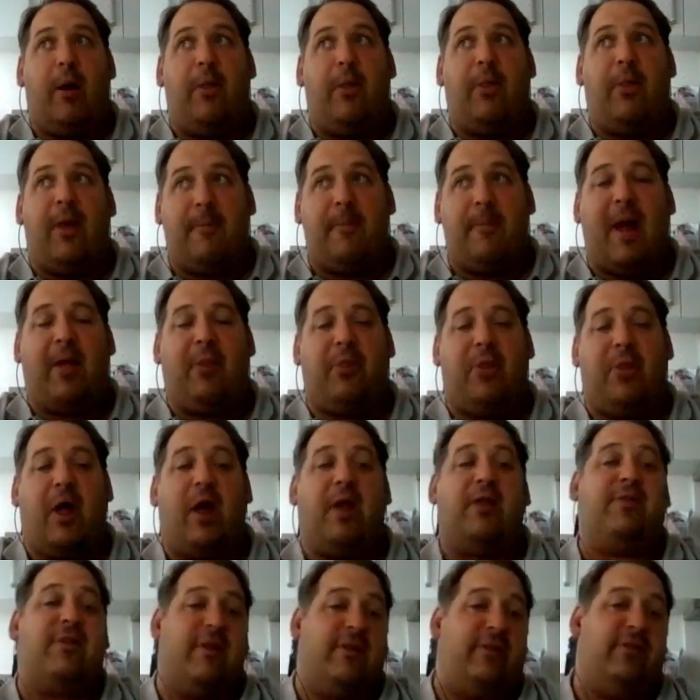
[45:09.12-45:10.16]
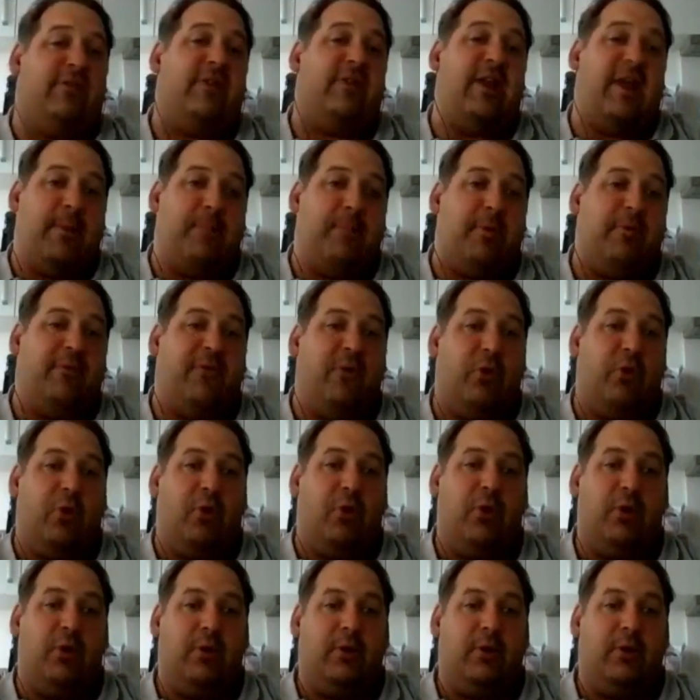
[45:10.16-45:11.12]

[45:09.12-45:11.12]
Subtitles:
the amount that I did the year before.